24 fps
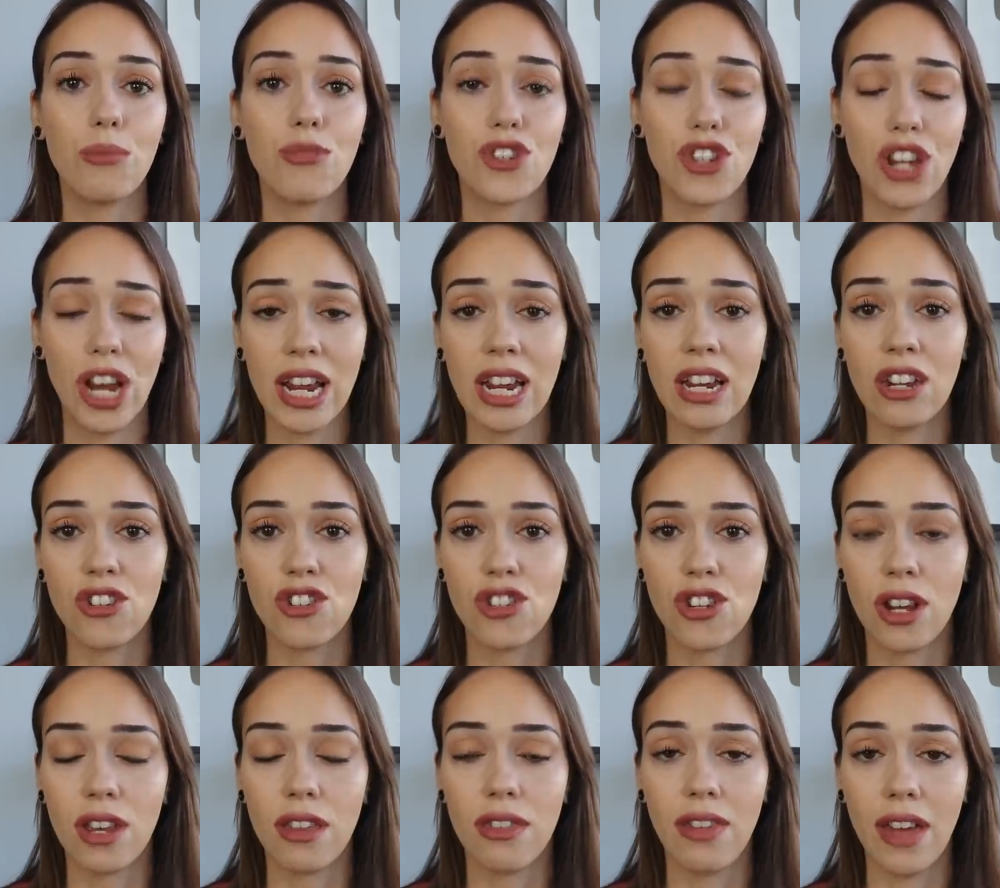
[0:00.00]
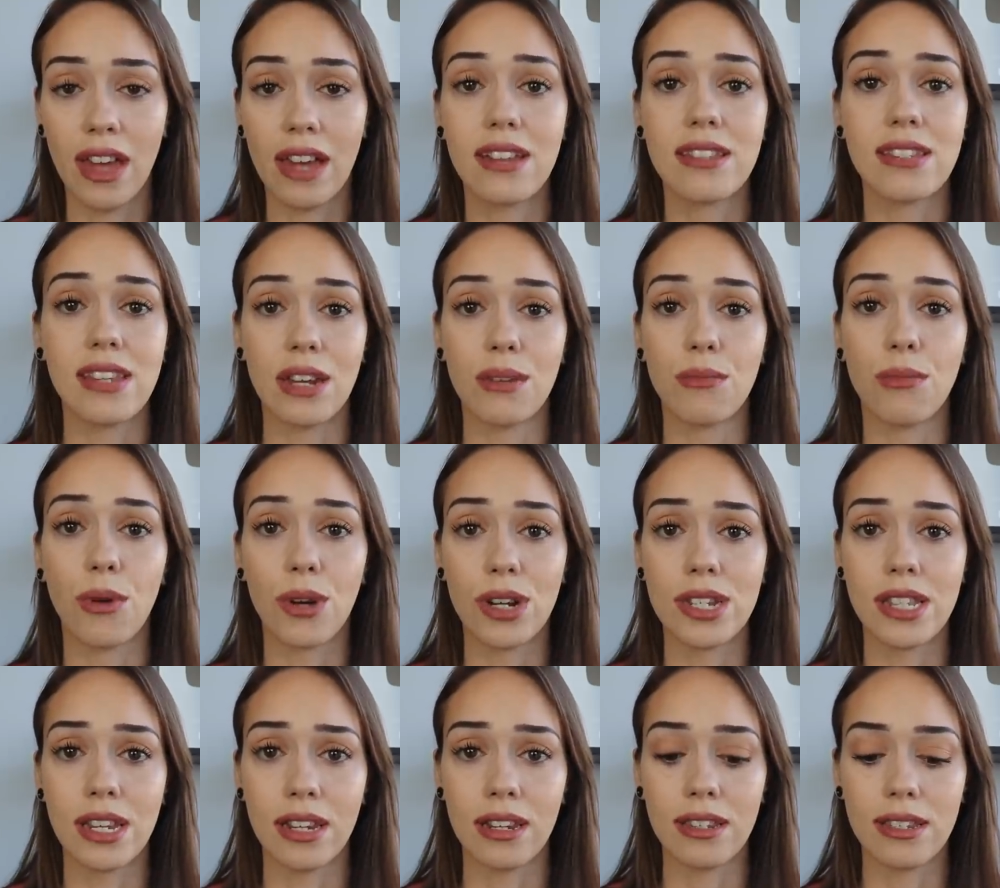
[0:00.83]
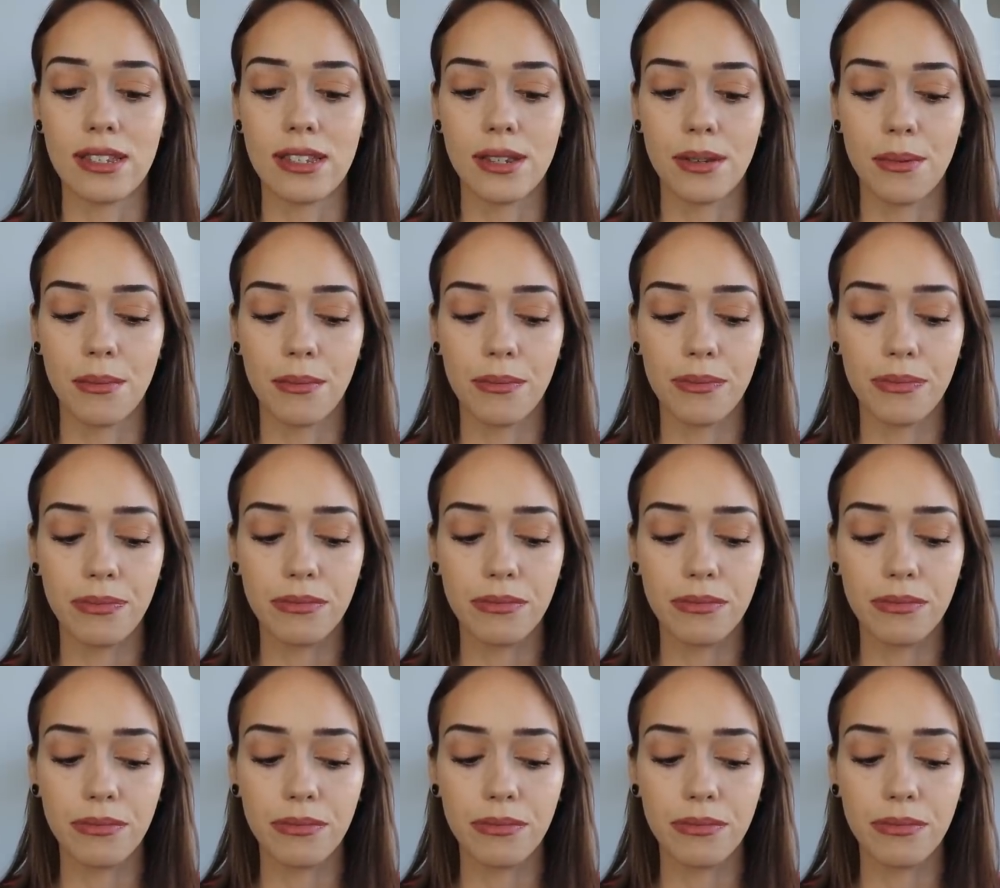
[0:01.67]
change things in prisons.